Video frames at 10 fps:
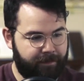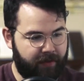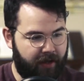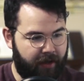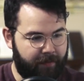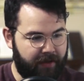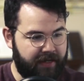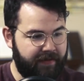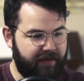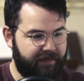Um,
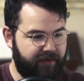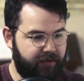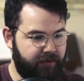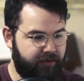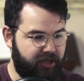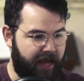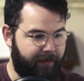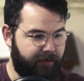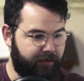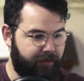and even if you do
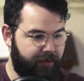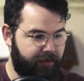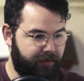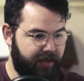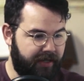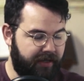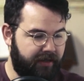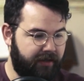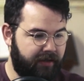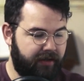chapter
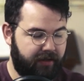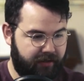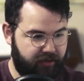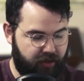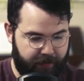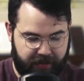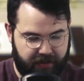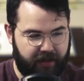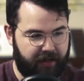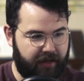three, I
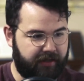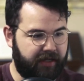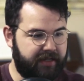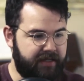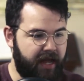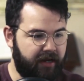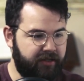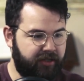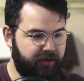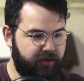mean, it, it's not
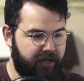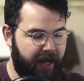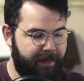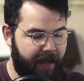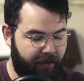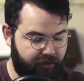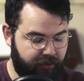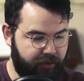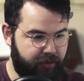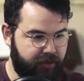until you type out
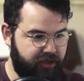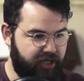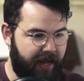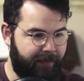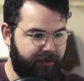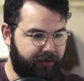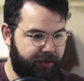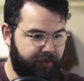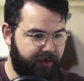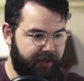Luke chapter
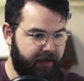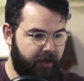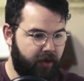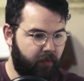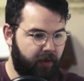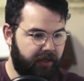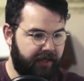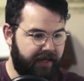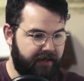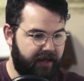three
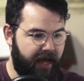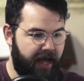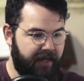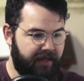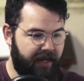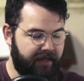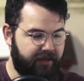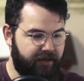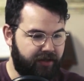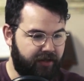will it
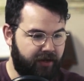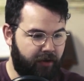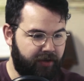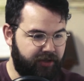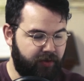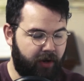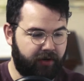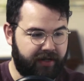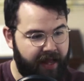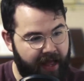highlight the note that you
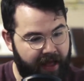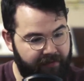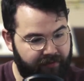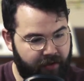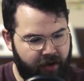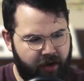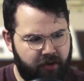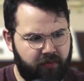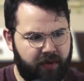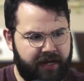already have,
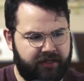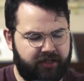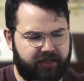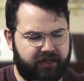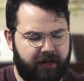which